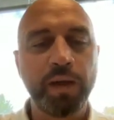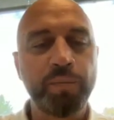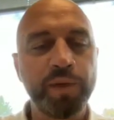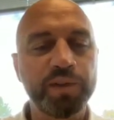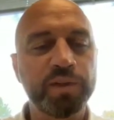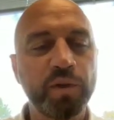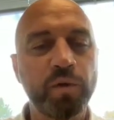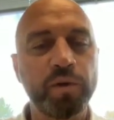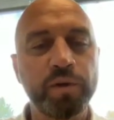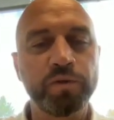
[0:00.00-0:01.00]
business
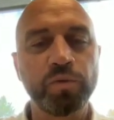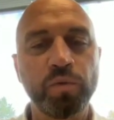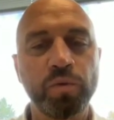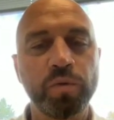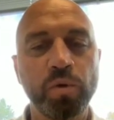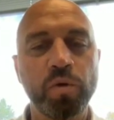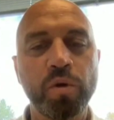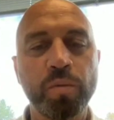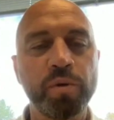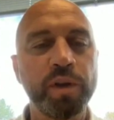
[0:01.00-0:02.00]
owners or more
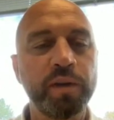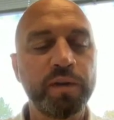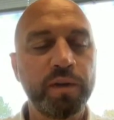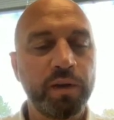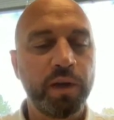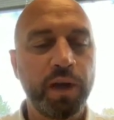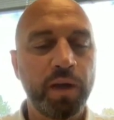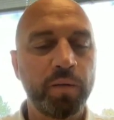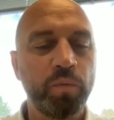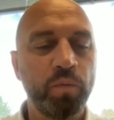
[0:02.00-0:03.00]
corporate?
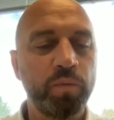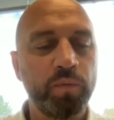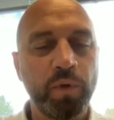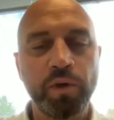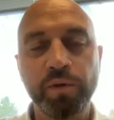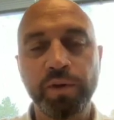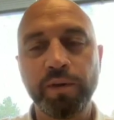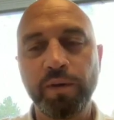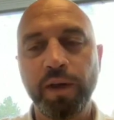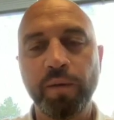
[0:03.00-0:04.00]
Are you
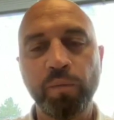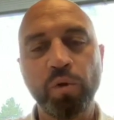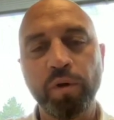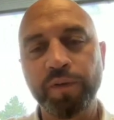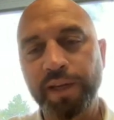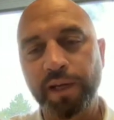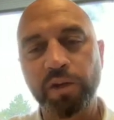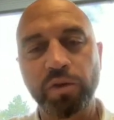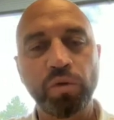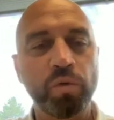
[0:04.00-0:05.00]
in more of a
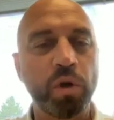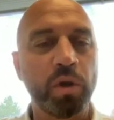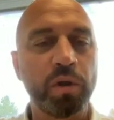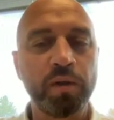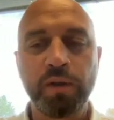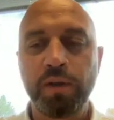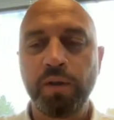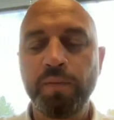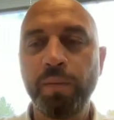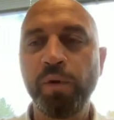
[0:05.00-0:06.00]
technical role?
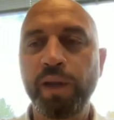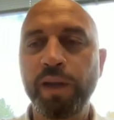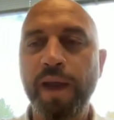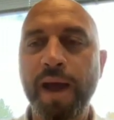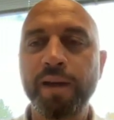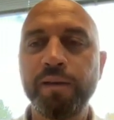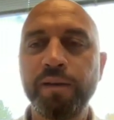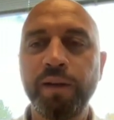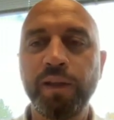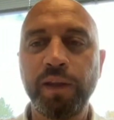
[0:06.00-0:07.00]
Maybe we could add
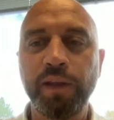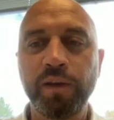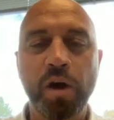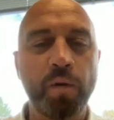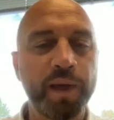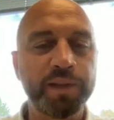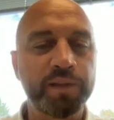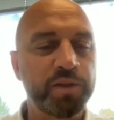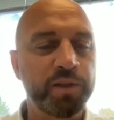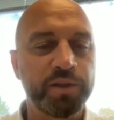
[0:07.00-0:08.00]
in the in-call
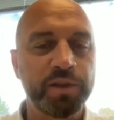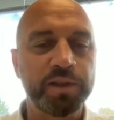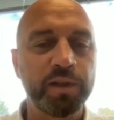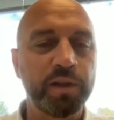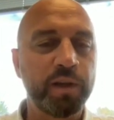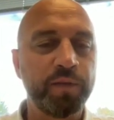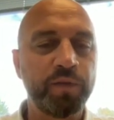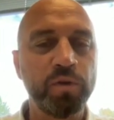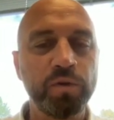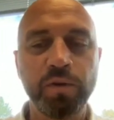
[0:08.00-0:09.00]
messages just a
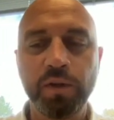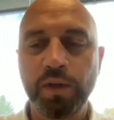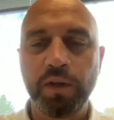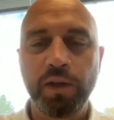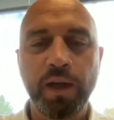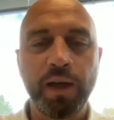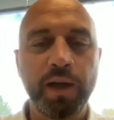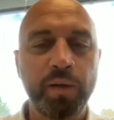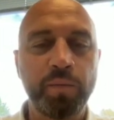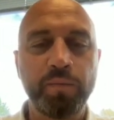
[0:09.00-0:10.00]
few,
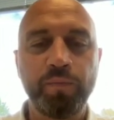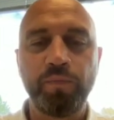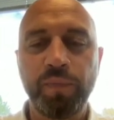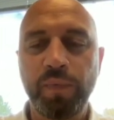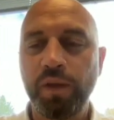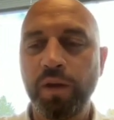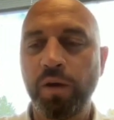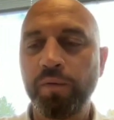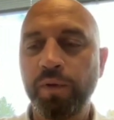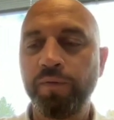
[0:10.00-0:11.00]

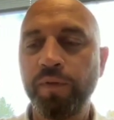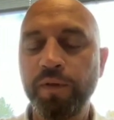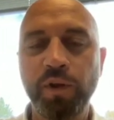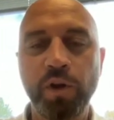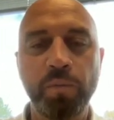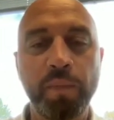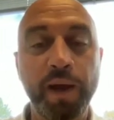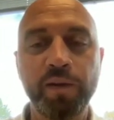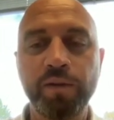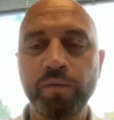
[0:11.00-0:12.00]
if you don't
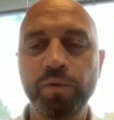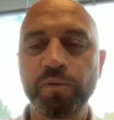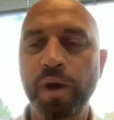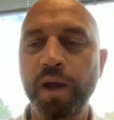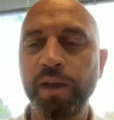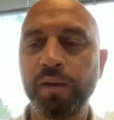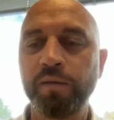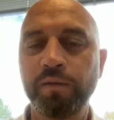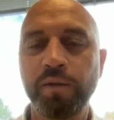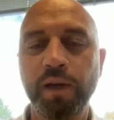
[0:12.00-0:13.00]
mind
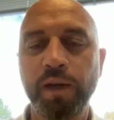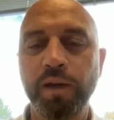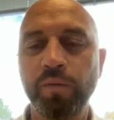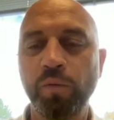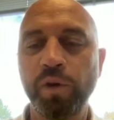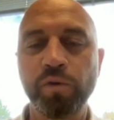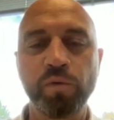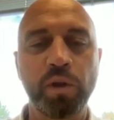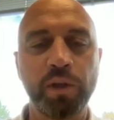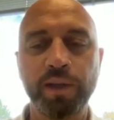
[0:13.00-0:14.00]
responding, what your
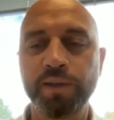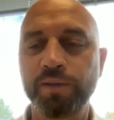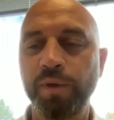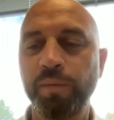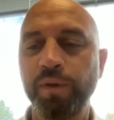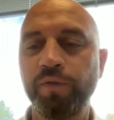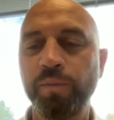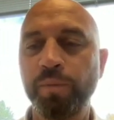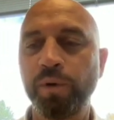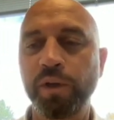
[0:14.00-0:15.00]
role is. Maybe a few
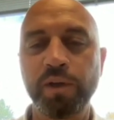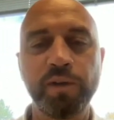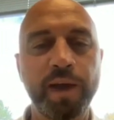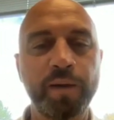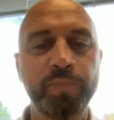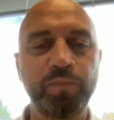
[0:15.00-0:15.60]
people could do that.